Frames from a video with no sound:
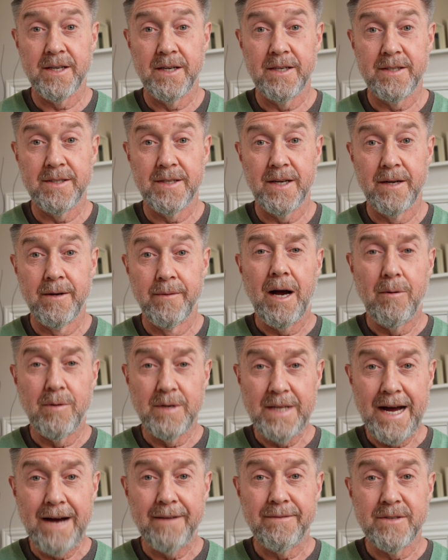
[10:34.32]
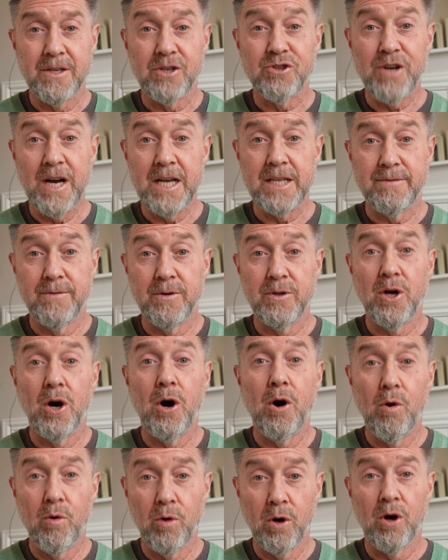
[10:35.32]
ISA. I would have to transfer the
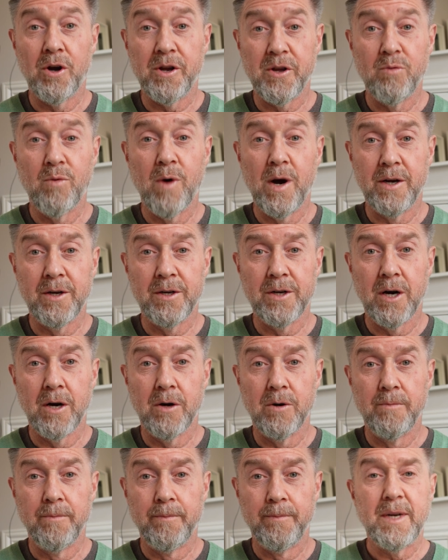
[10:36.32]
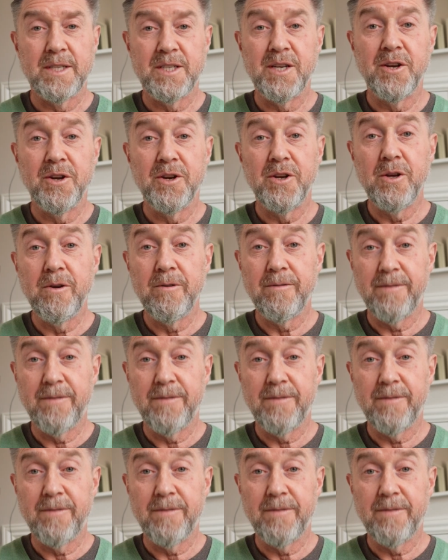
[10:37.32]
whole lot in one go. But in a new